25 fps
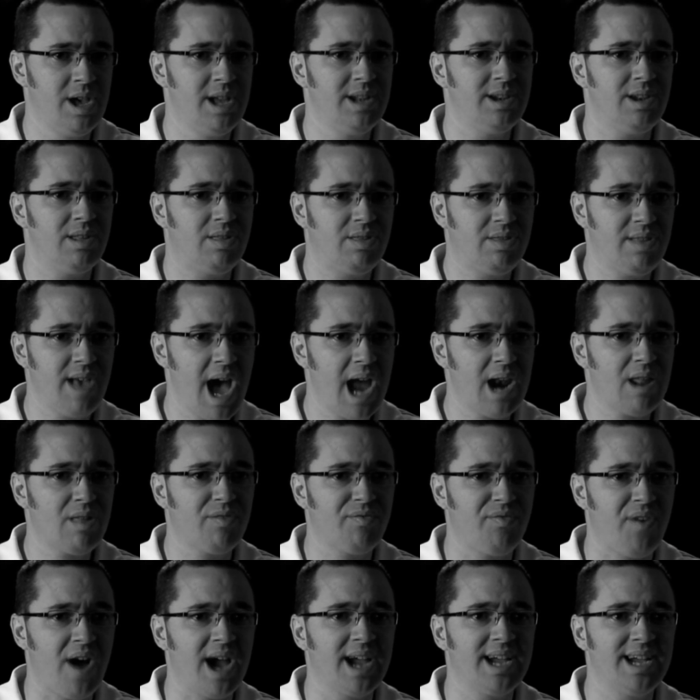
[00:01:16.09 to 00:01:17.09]
to
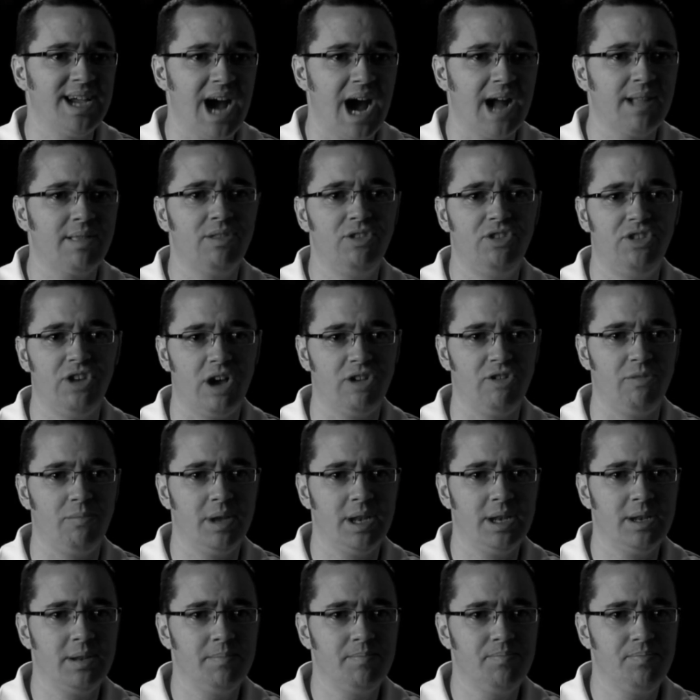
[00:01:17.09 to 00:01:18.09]
satisfy God's
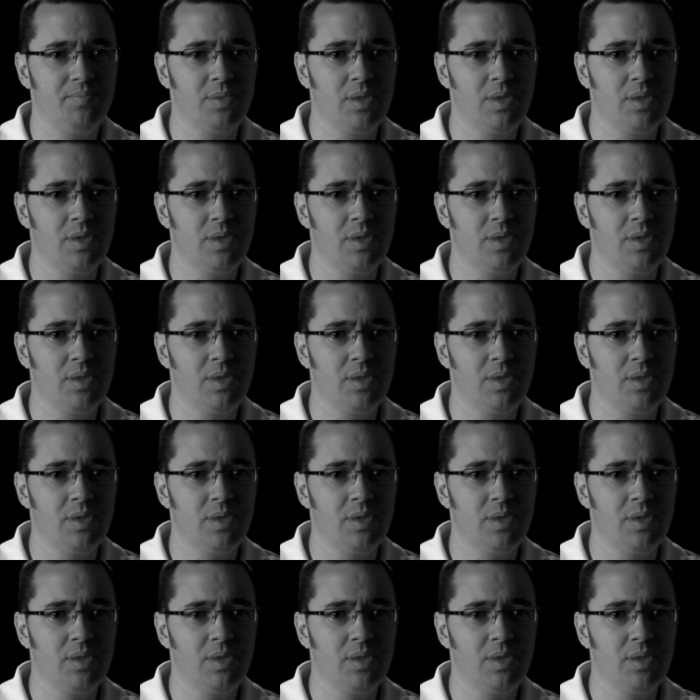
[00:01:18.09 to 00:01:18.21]
judgment.